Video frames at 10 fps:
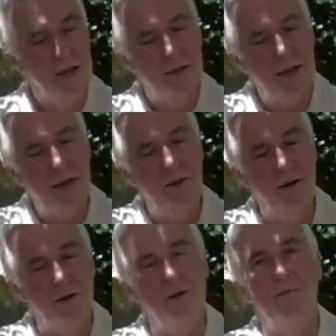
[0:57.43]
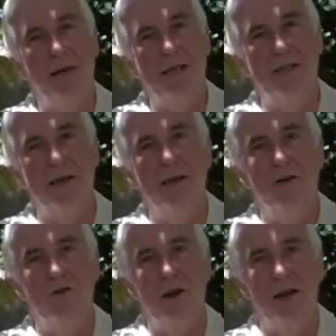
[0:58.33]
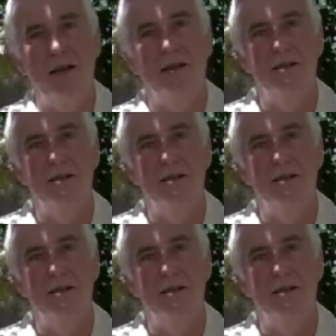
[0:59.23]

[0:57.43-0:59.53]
So now you've got your basic training